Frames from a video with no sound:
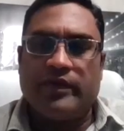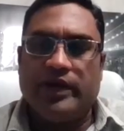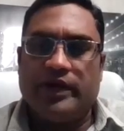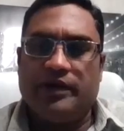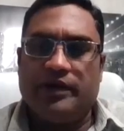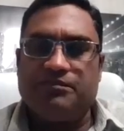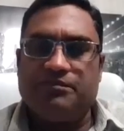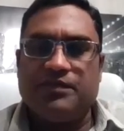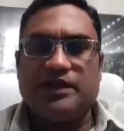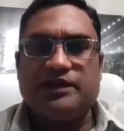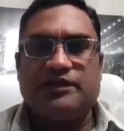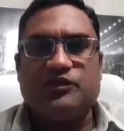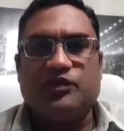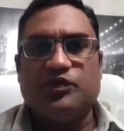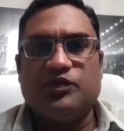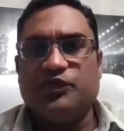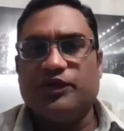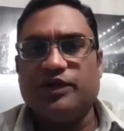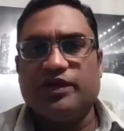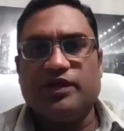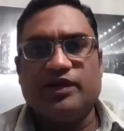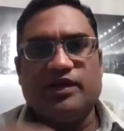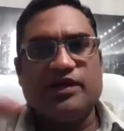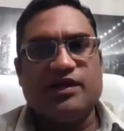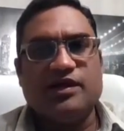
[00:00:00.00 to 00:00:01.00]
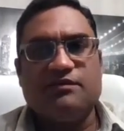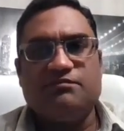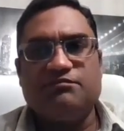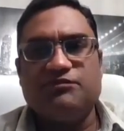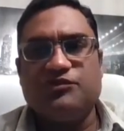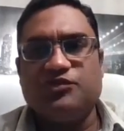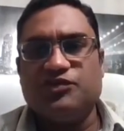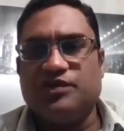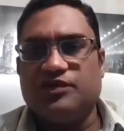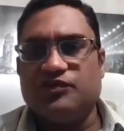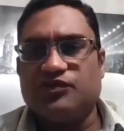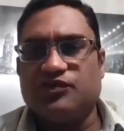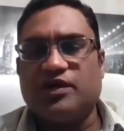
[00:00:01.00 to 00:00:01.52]
And by the way, we're gonna come
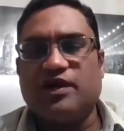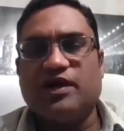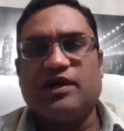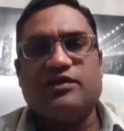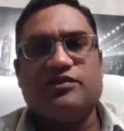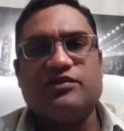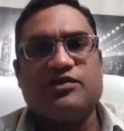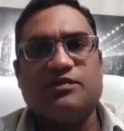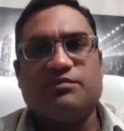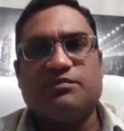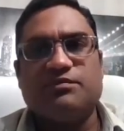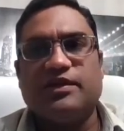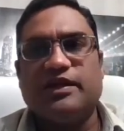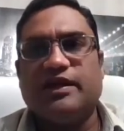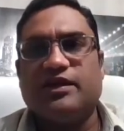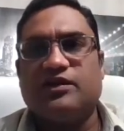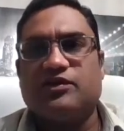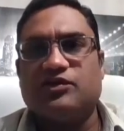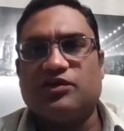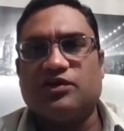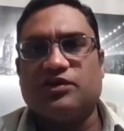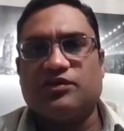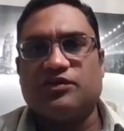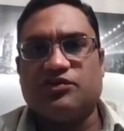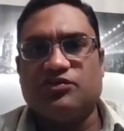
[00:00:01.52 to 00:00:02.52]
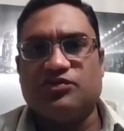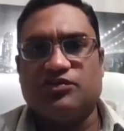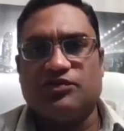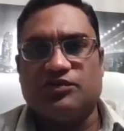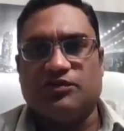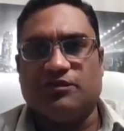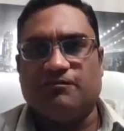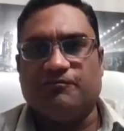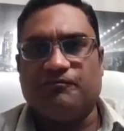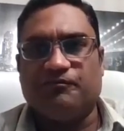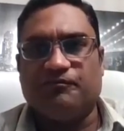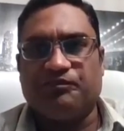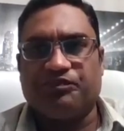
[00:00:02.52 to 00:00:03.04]
to this concept later on
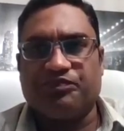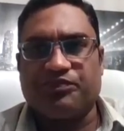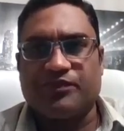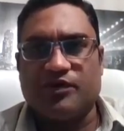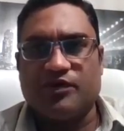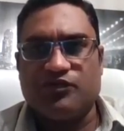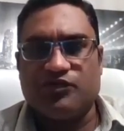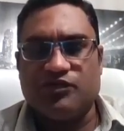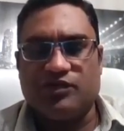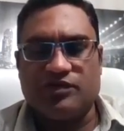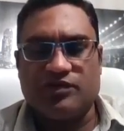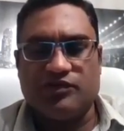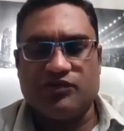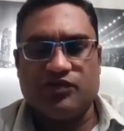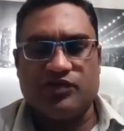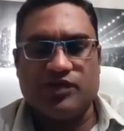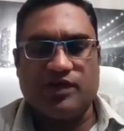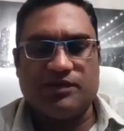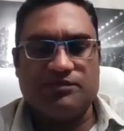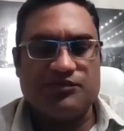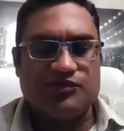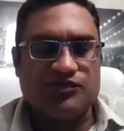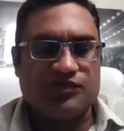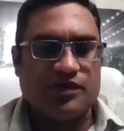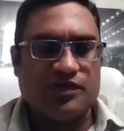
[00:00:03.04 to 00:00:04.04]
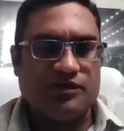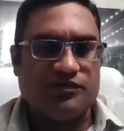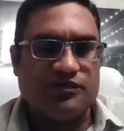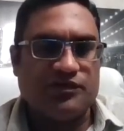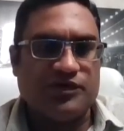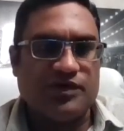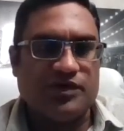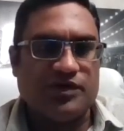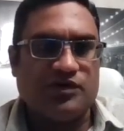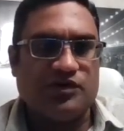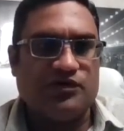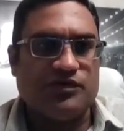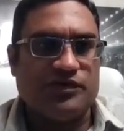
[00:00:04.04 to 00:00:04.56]
too. So this is, I'm just giving
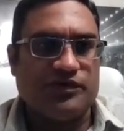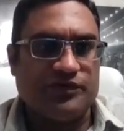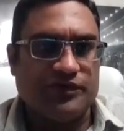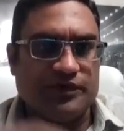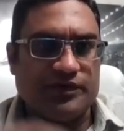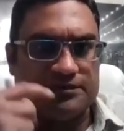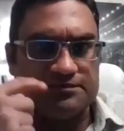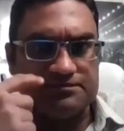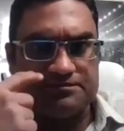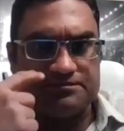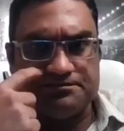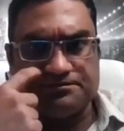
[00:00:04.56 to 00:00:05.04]
an overview.